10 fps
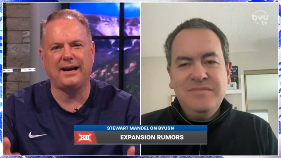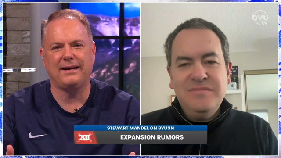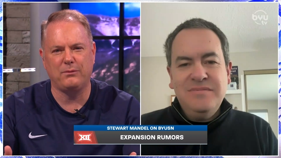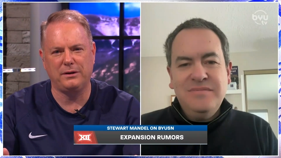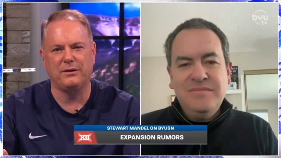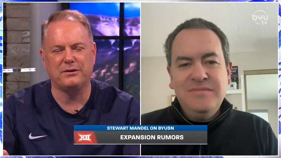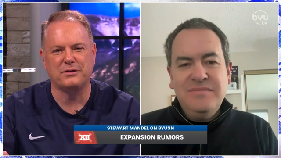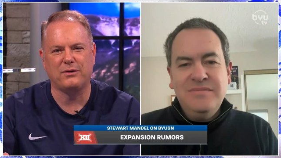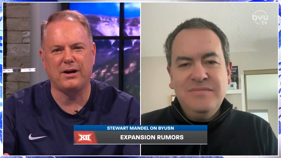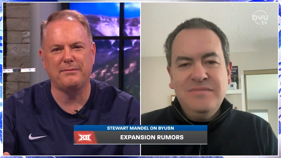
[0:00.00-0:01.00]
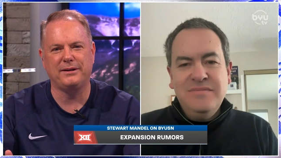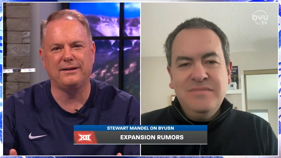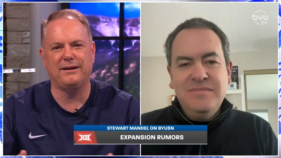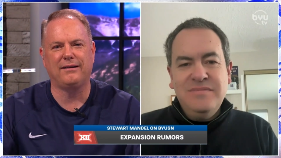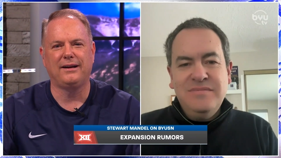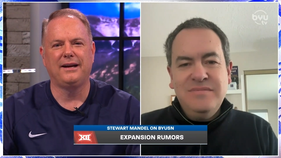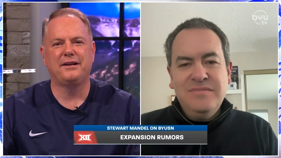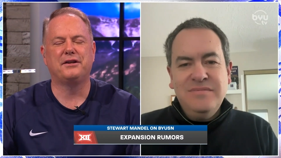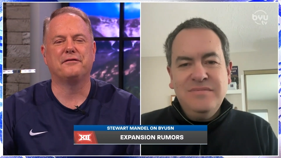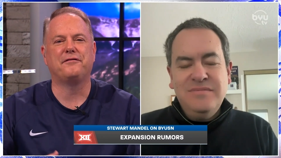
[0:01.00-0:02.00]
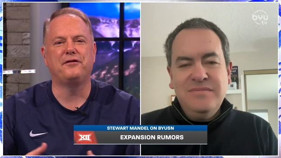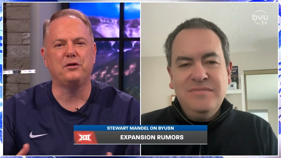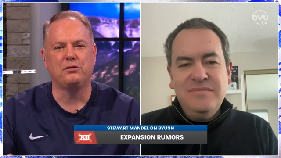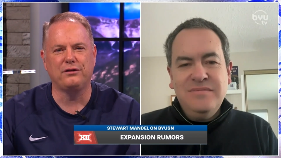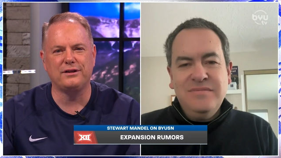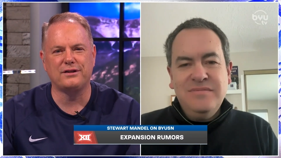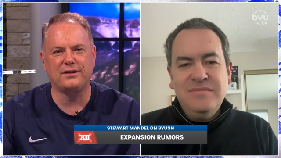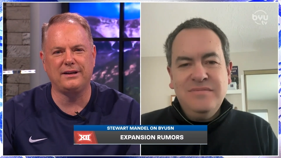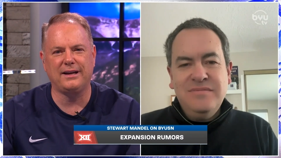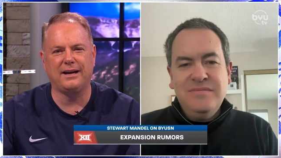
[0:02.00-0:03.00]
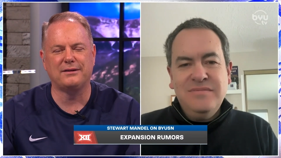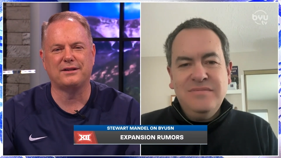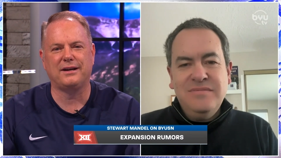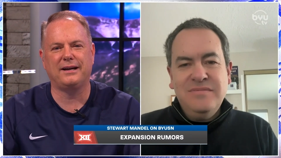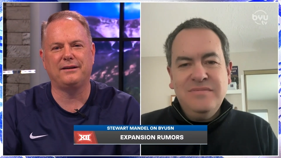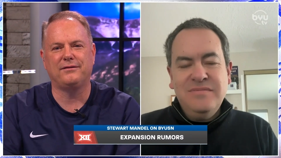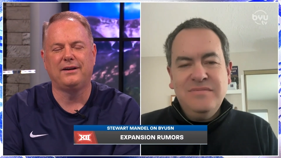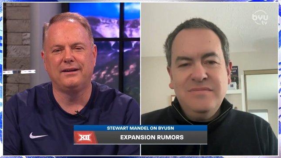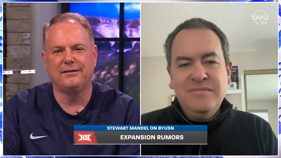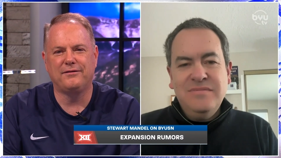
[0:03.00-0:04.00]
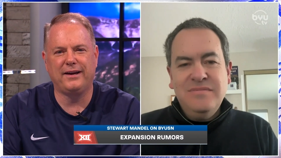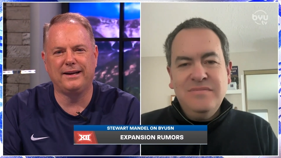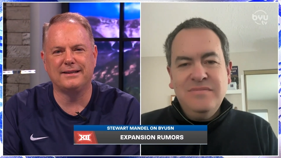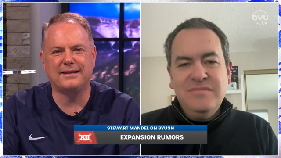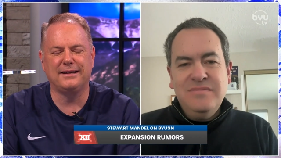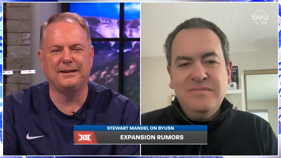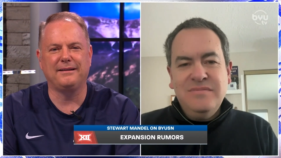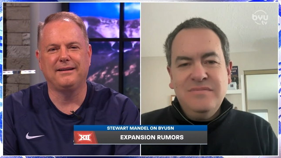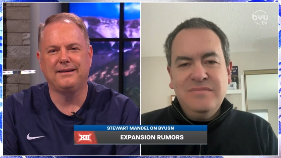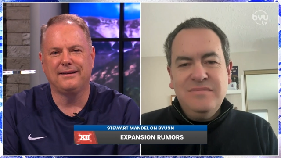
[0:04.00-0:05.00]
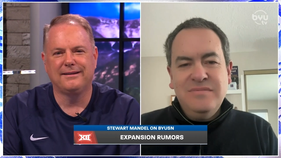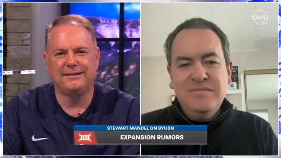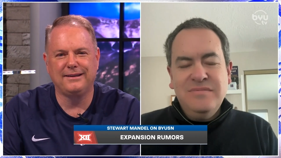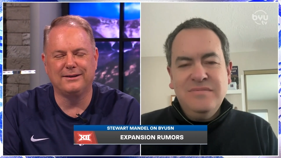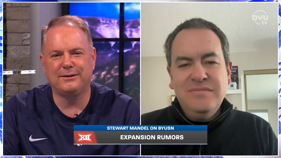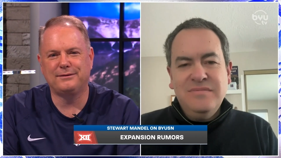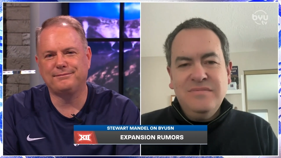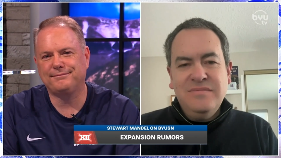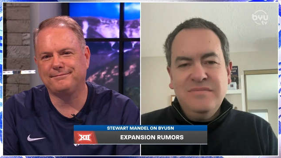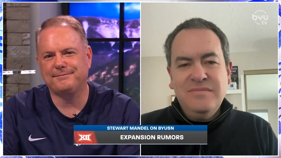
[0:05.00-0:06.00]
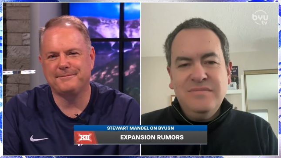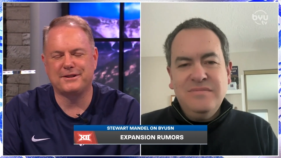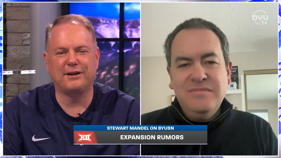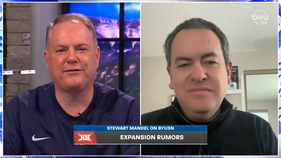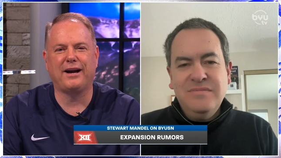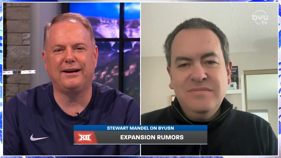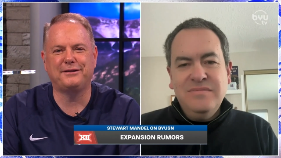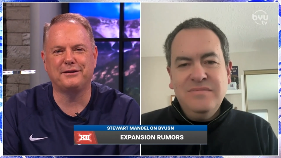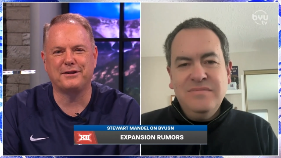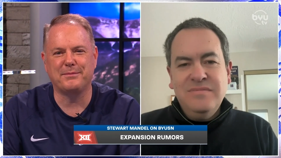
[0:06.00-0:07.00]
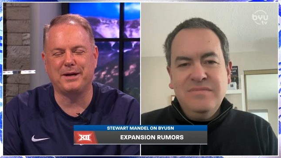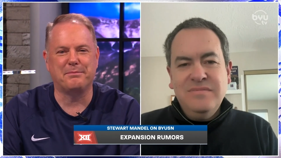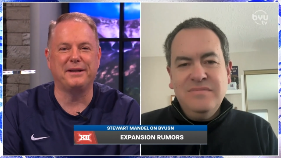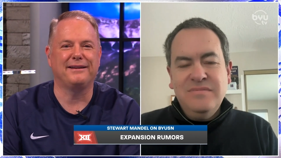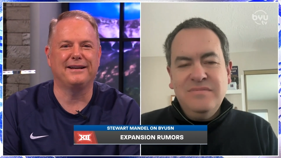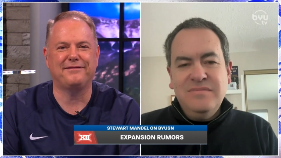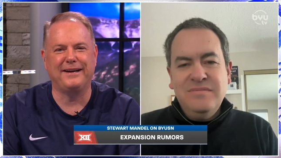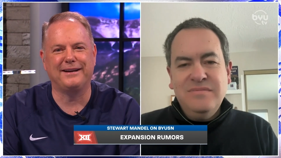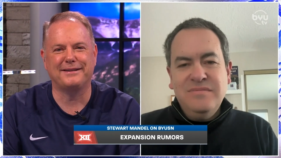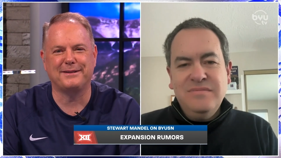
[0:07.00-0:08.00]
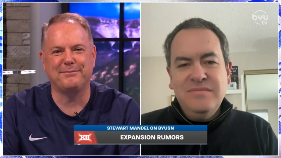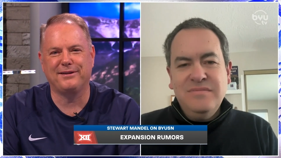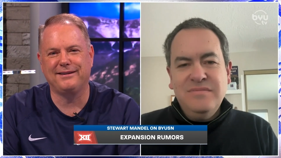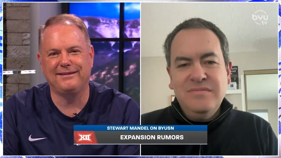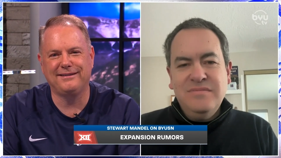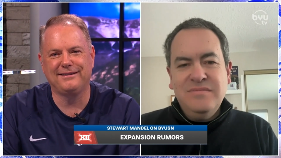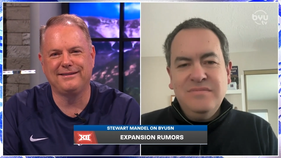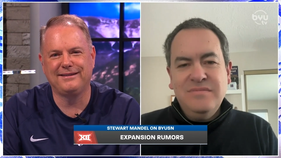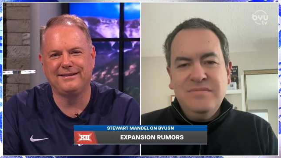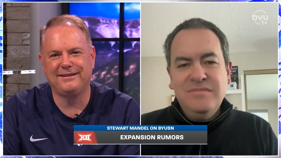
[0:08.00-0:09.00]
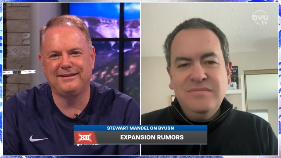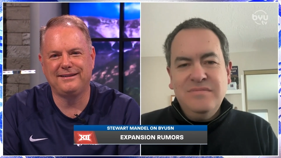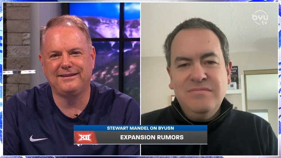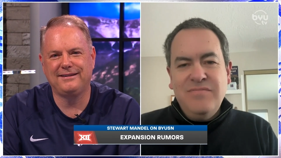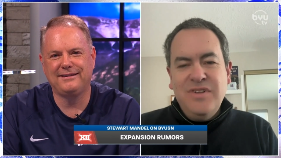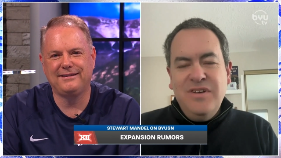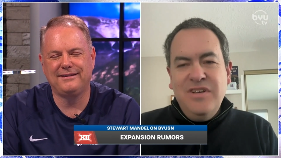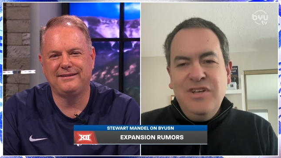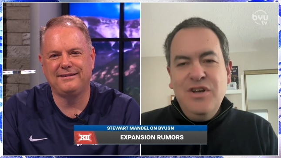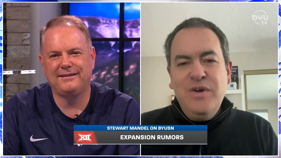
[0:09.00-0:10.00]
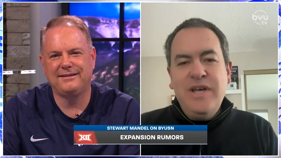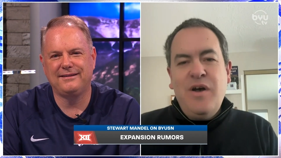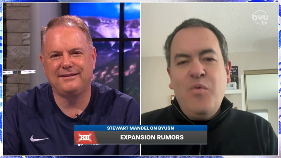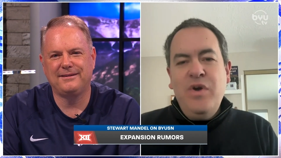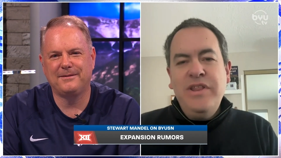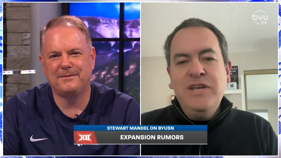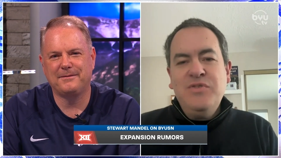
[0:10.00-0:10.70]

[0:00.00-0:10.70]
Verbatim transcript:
Speaker 1: like what you're describing there to fuel this thing outside of fans getting, you know, self conscious about being left out of something?
Speaker 2: You know, uh, one of